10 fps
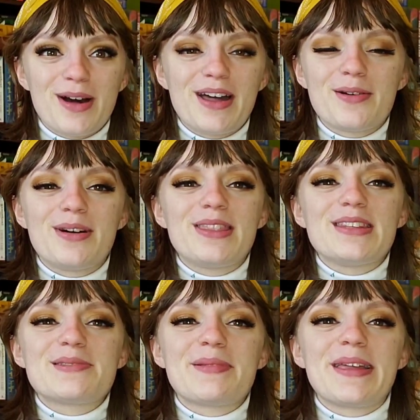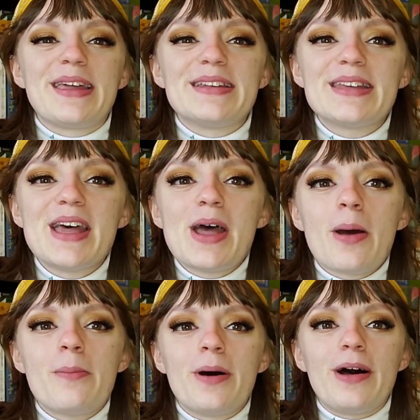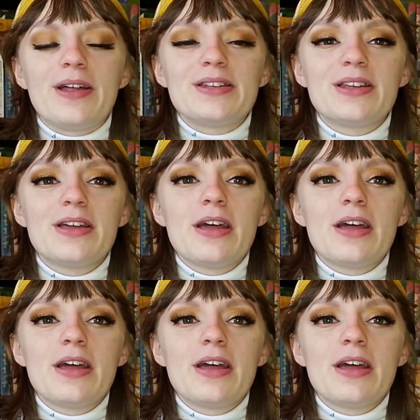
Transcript: why I want this plant. But